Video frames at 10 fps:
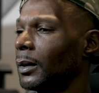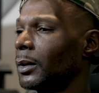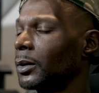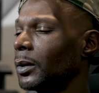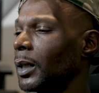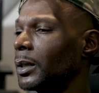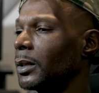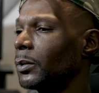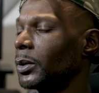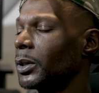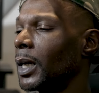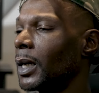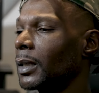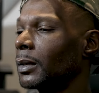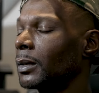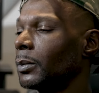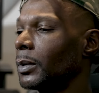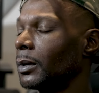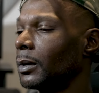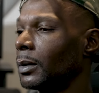So that shit was shocking to me.